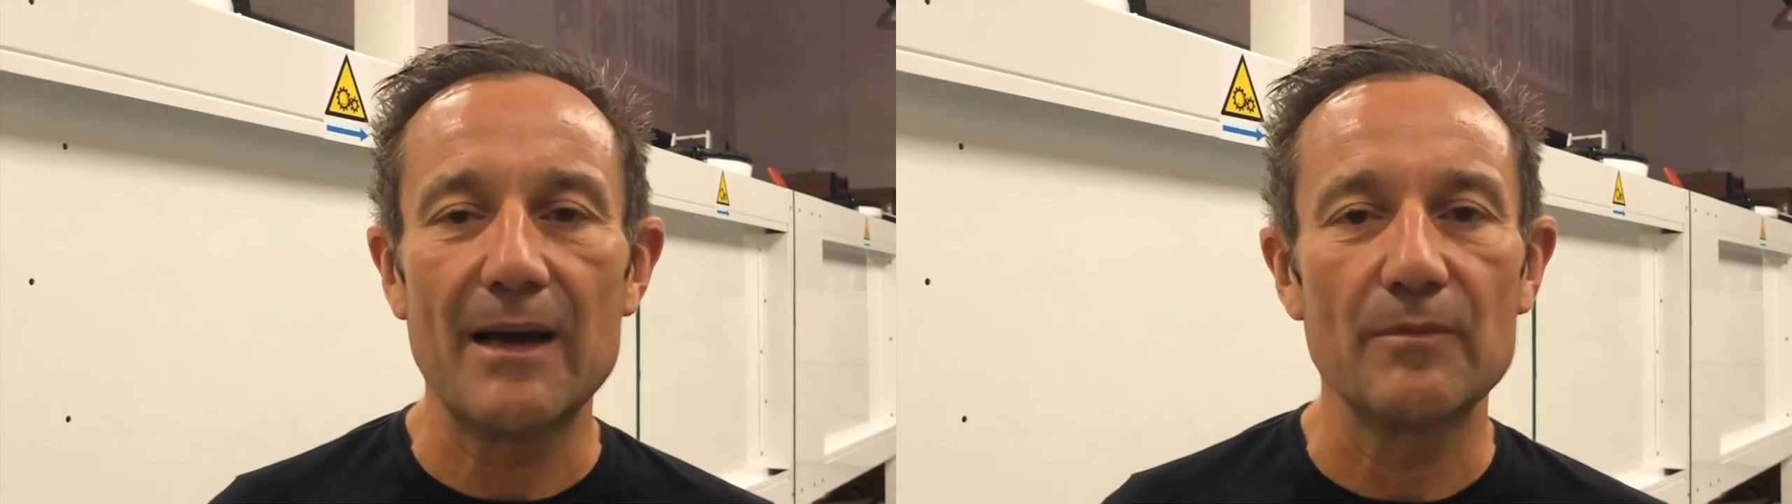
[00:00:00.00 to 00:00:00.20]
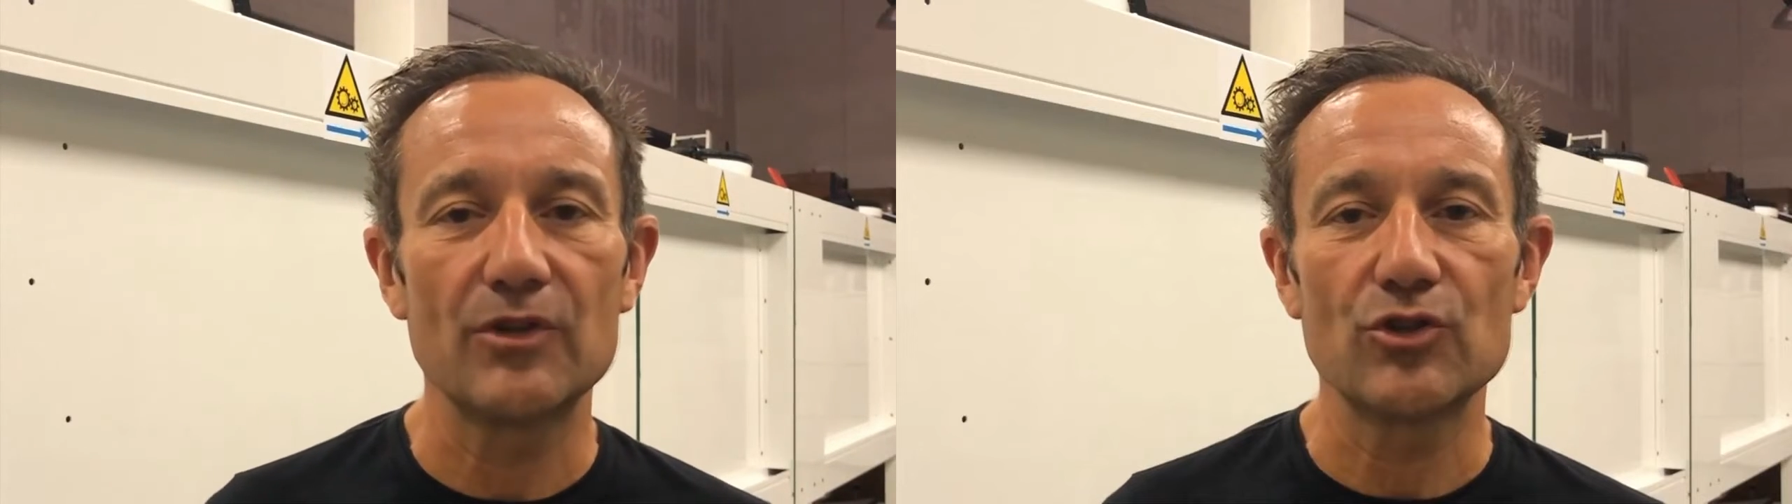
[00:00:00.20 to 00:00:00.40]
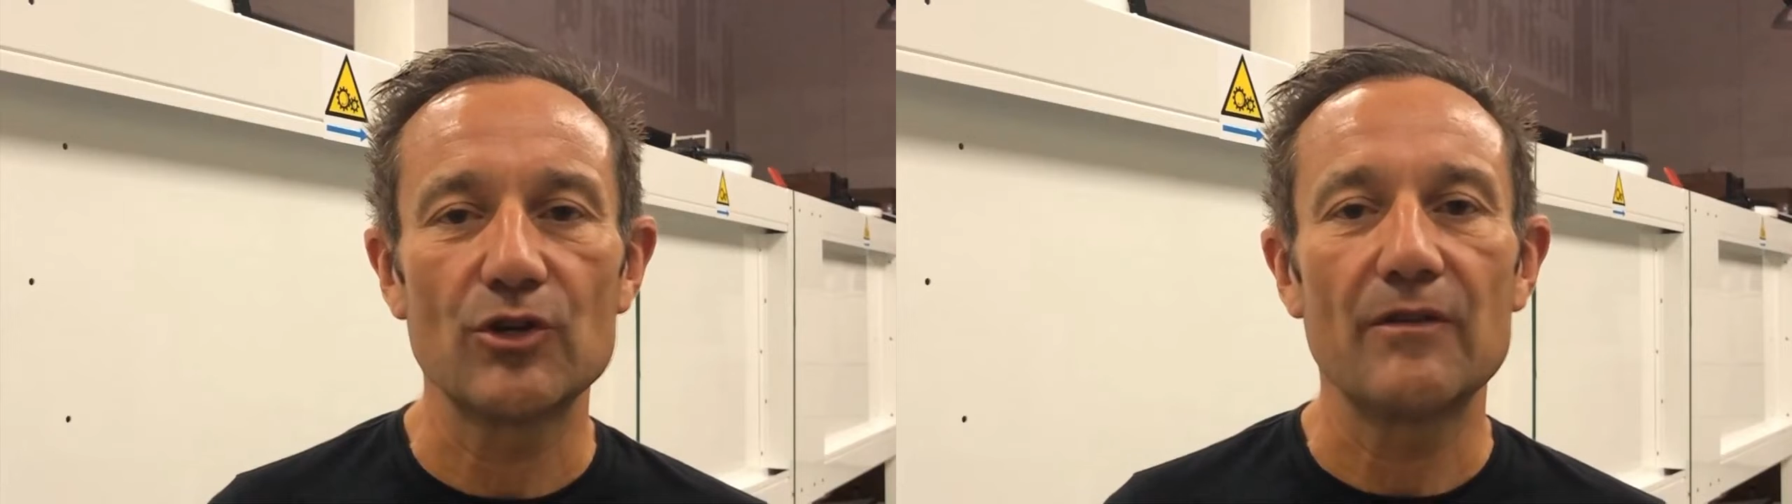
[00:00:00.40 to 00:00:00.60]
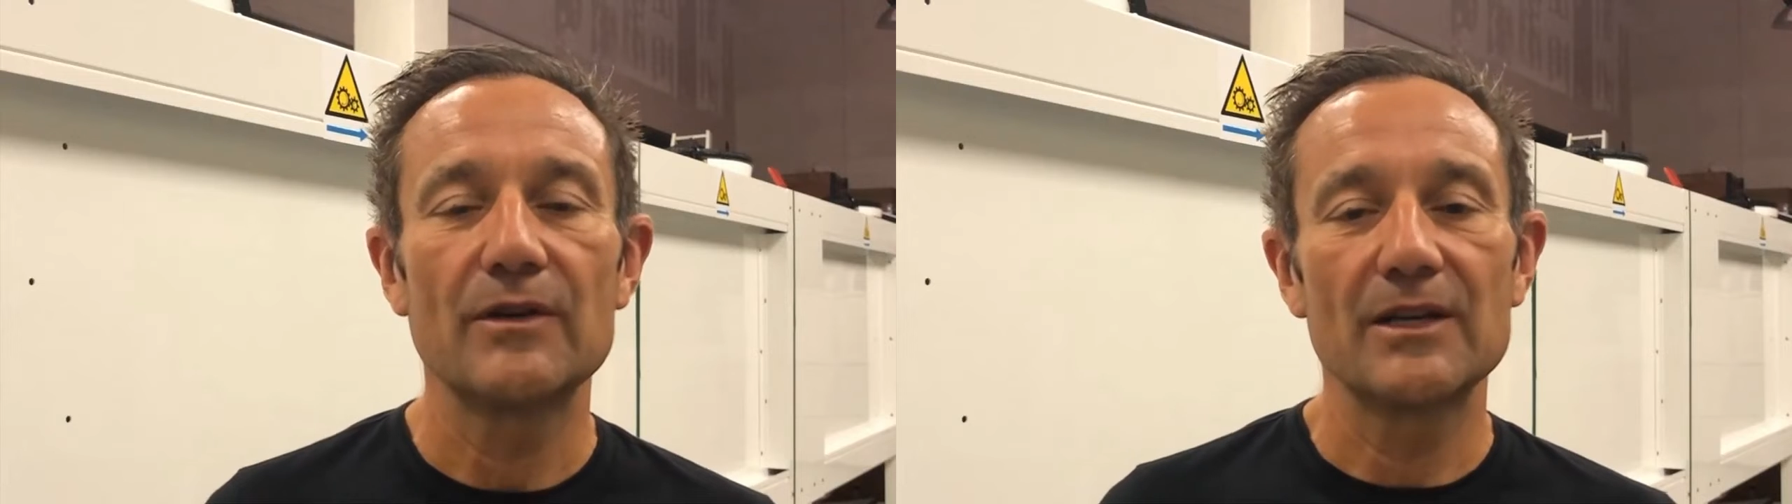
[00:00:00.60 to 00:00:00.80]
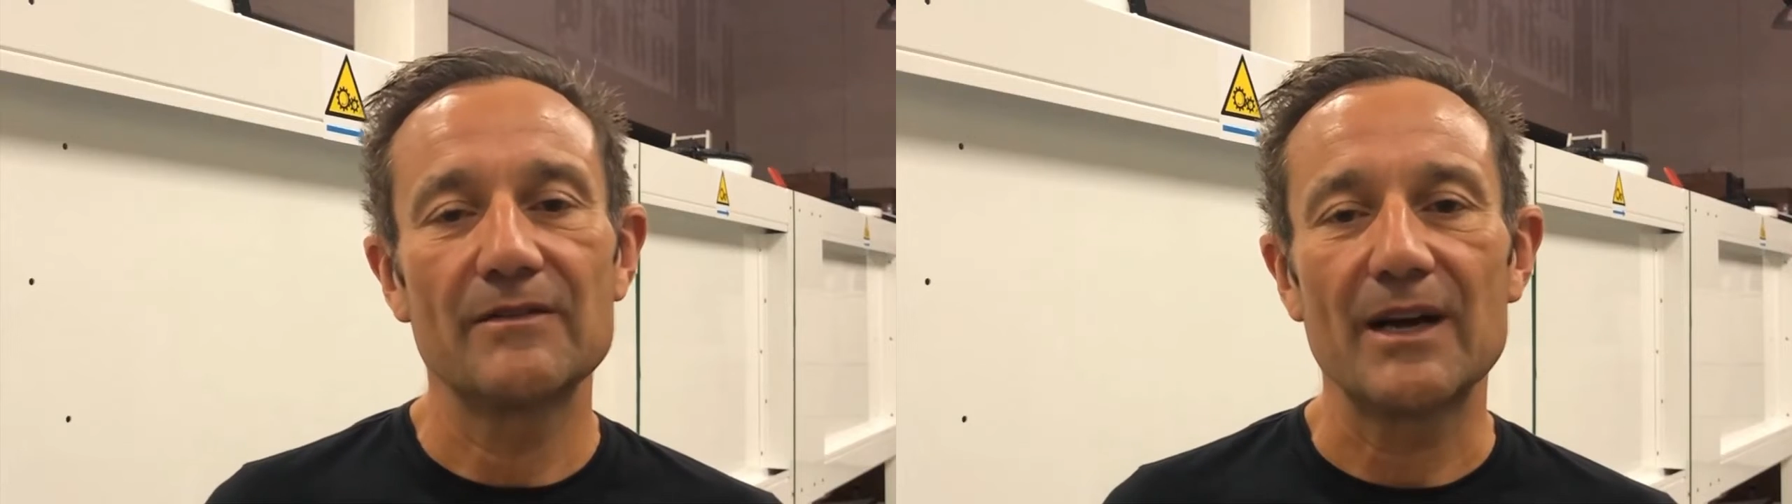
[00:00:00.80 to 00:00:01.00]
temperature
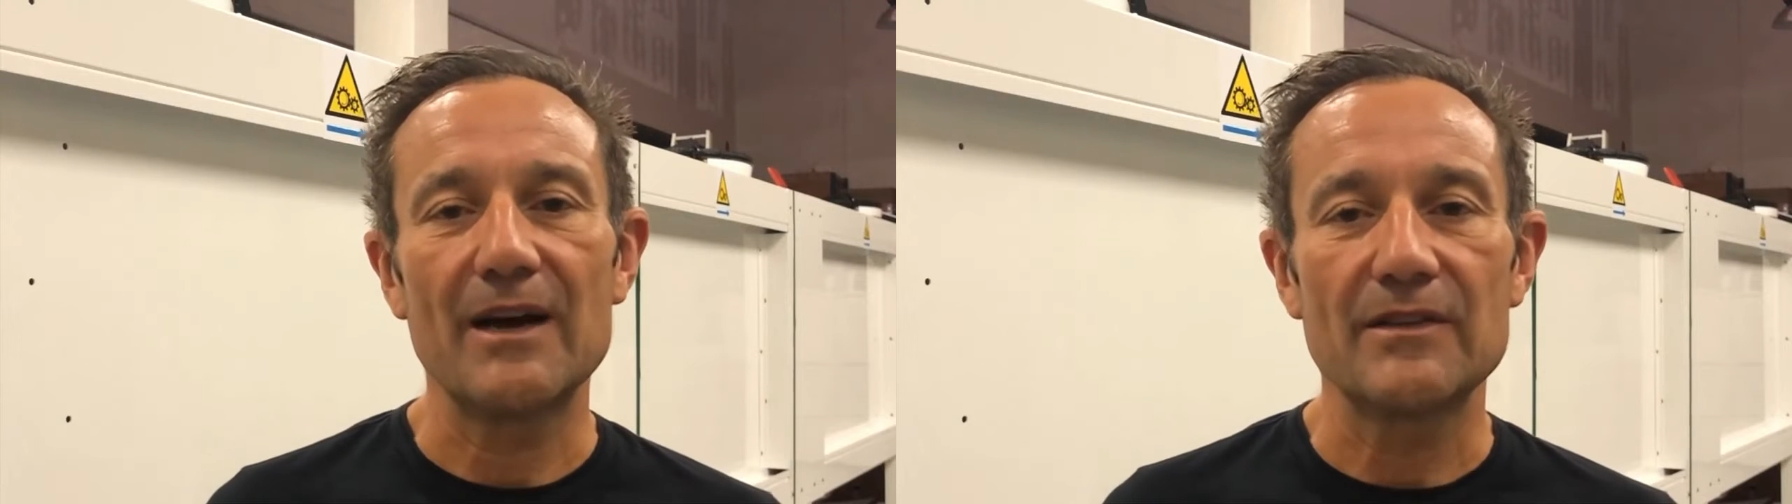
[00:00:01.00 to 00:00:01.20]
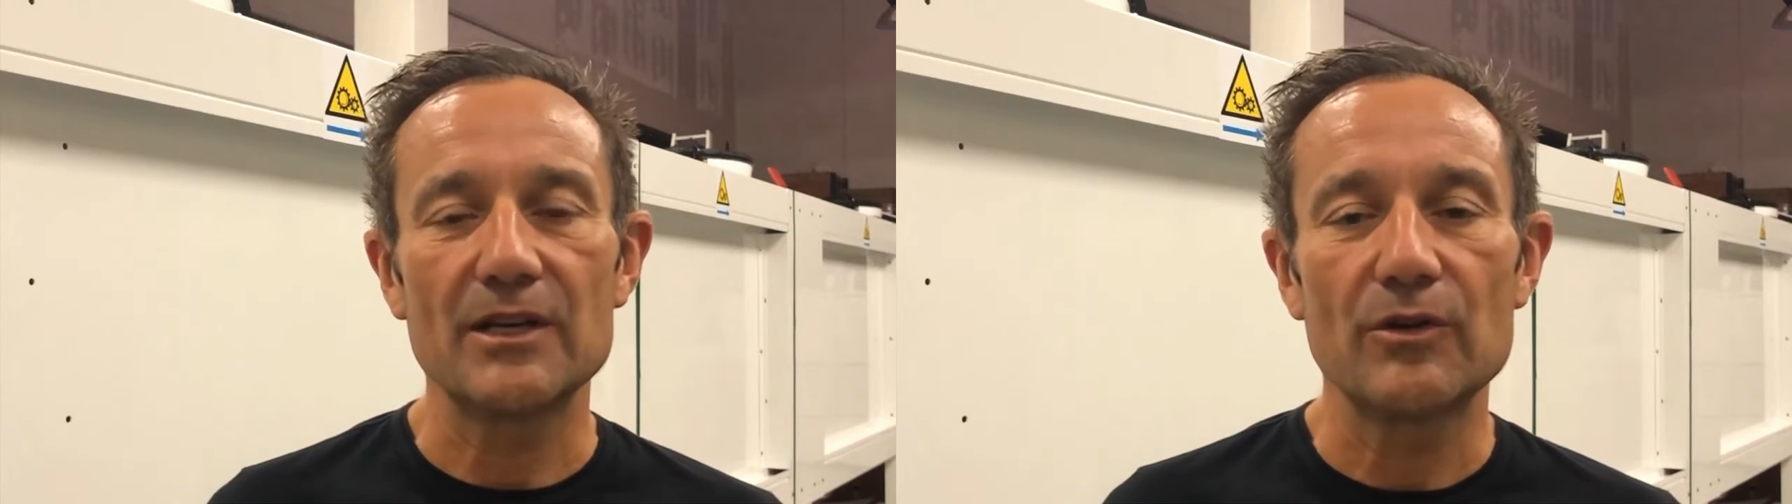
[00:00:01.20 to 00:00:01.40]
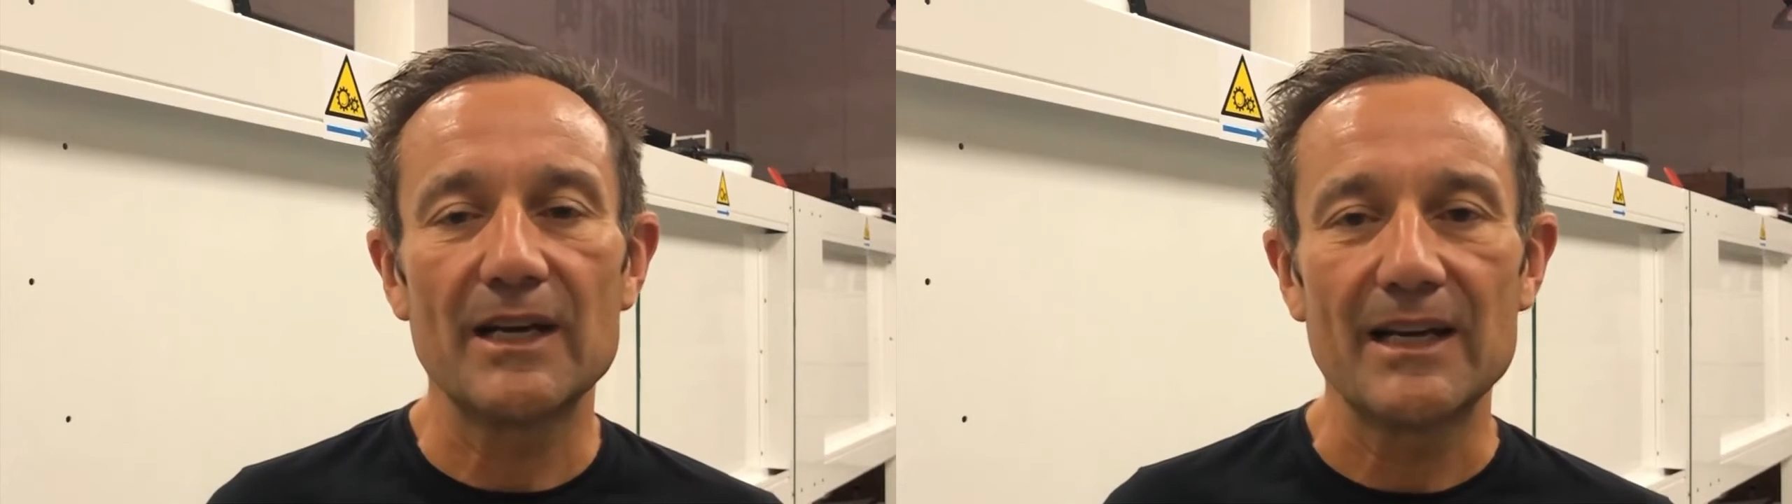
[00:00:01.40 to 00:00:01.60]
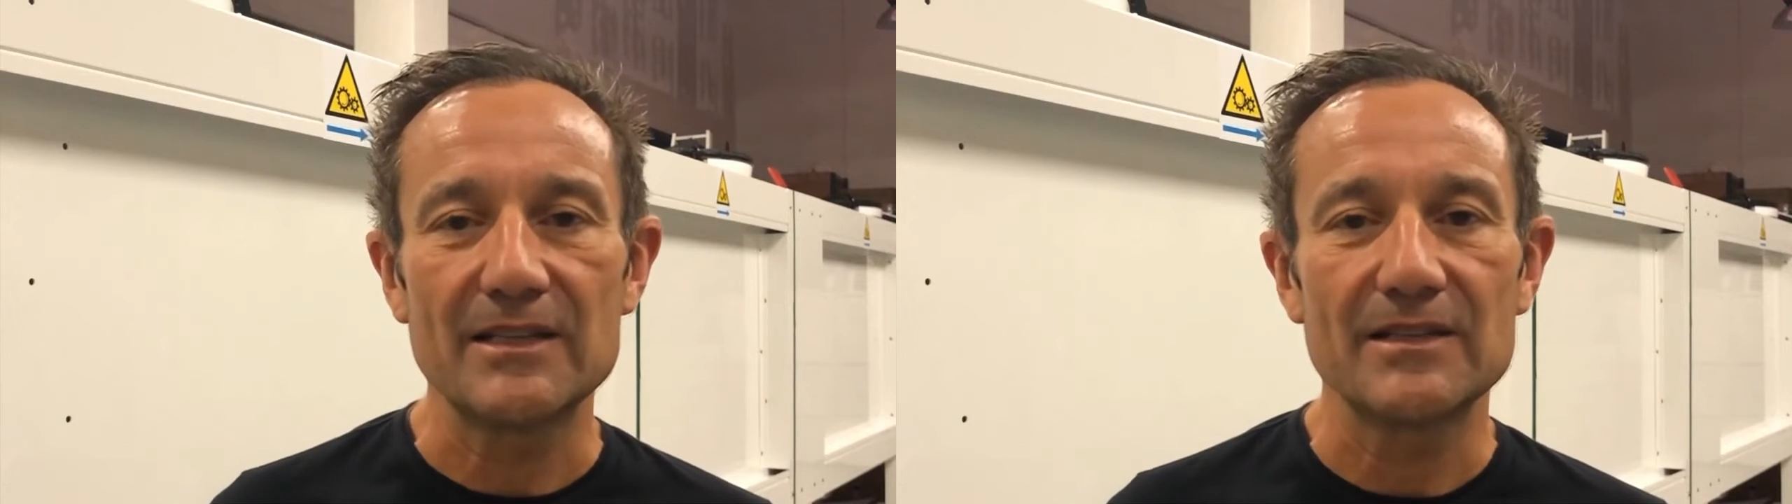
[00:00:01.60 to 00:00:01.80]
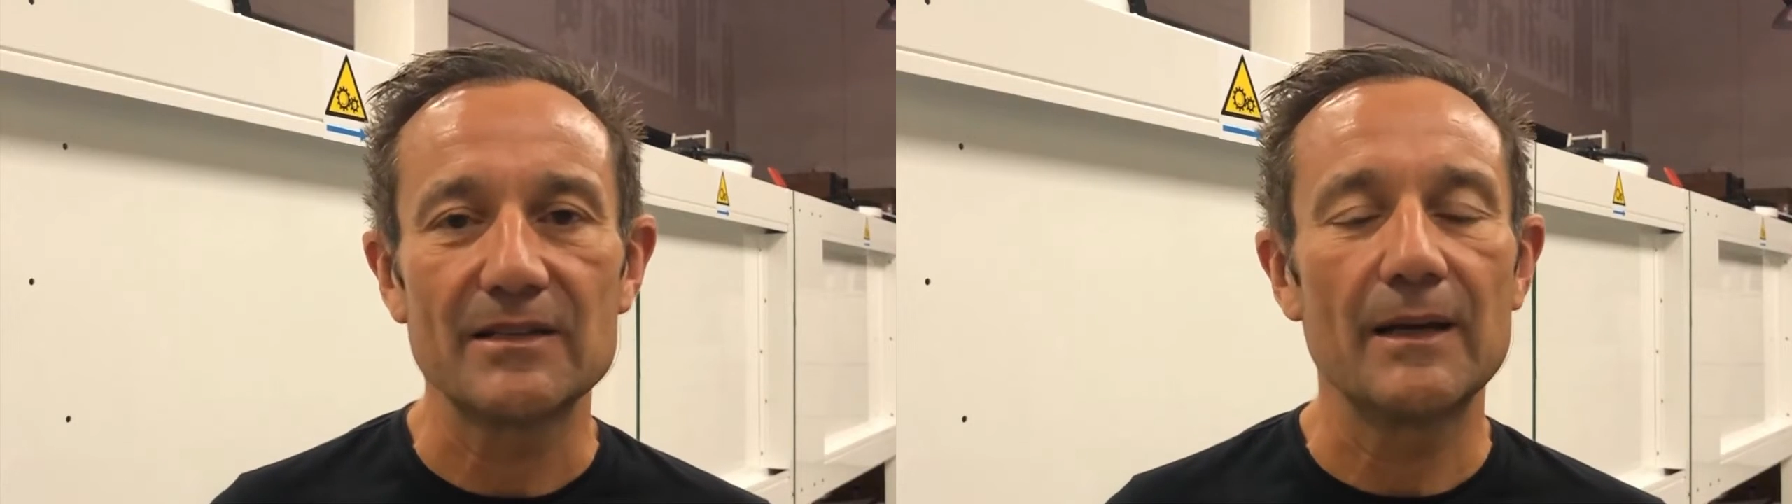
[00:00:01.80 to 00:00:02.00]
of 35
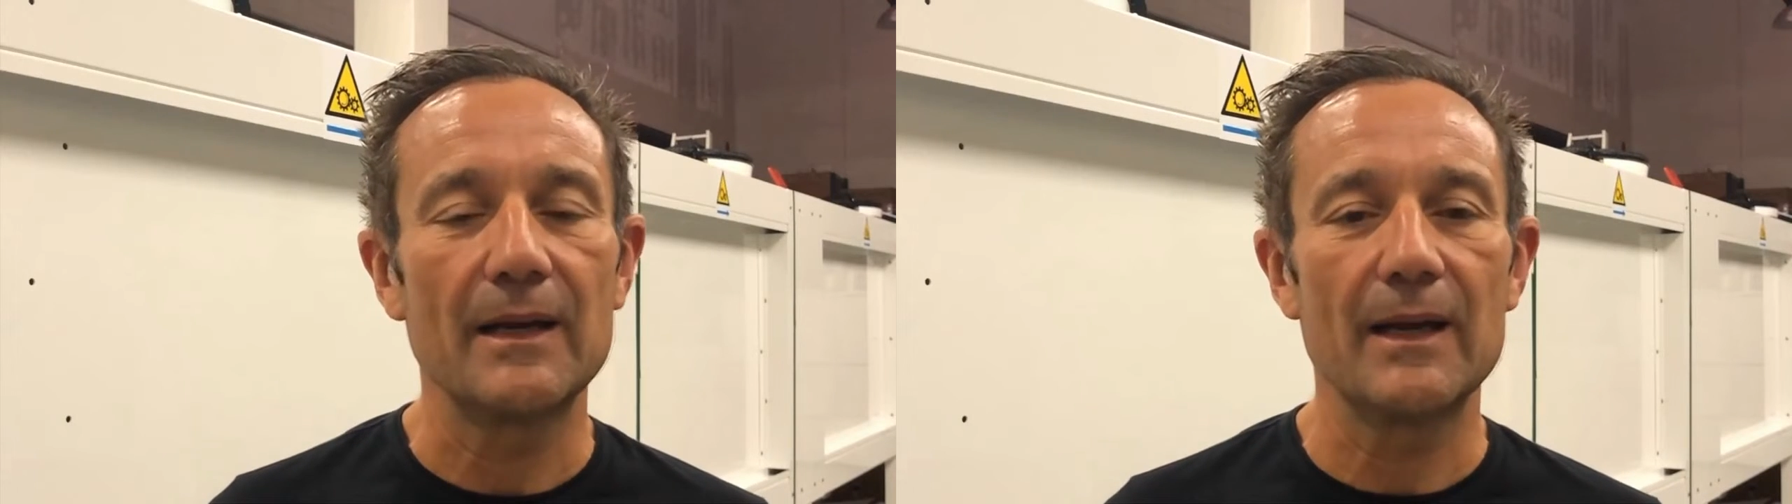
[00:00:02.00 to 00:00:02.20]
degrees,